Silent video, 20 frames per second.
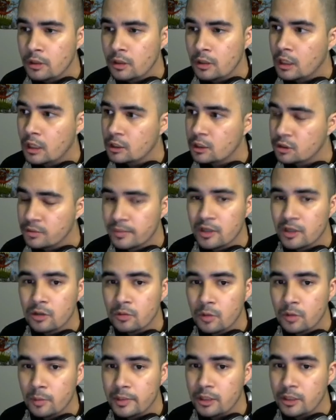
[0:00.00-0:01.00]
Tomorrow
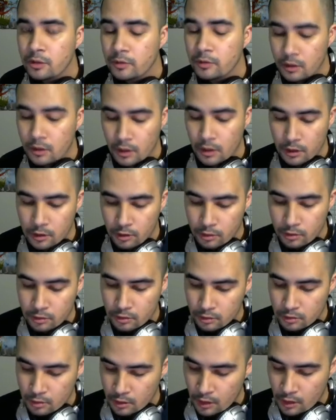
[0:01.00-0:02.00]
we'll be doing
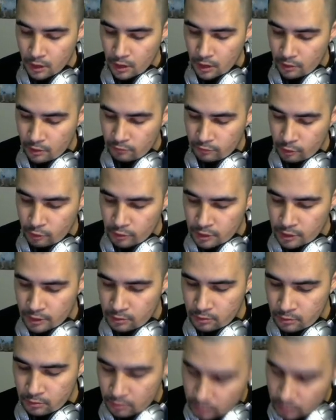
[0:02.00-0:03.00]
another
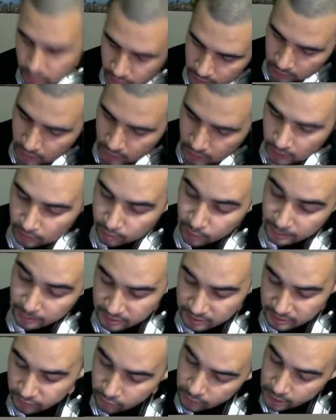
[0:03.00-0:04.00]
folktale, a
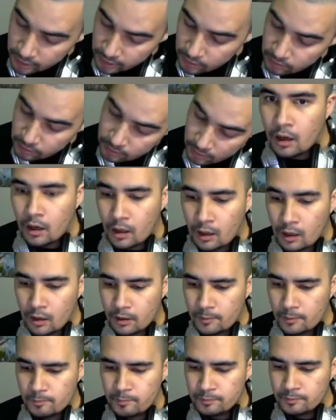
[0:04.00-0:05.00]
Burmese folktale,
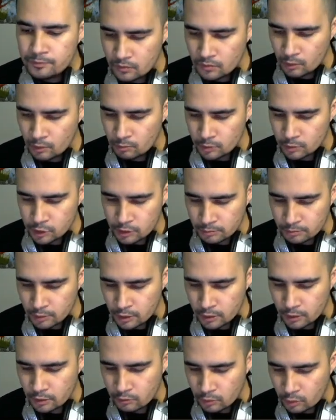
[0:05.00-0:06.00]
which I'm
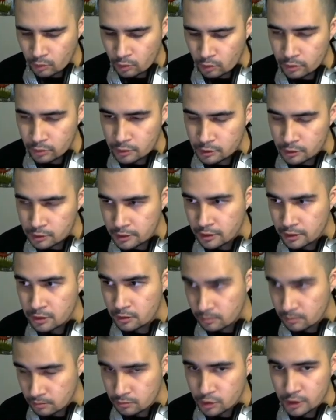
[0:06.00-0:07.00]
gonna record in
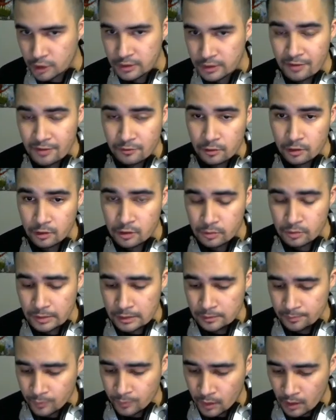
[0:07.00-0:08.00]
tandem just after this one.
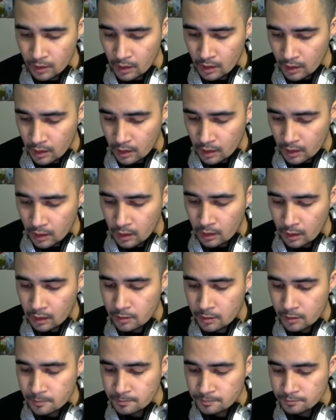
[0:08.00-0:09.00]

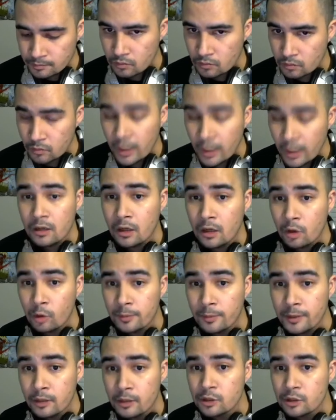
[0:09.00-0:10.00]
Yeah, I
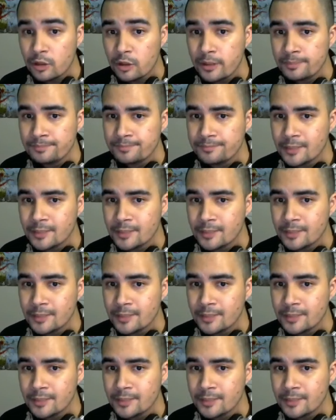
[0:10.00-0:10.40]
hope y'all enjoy.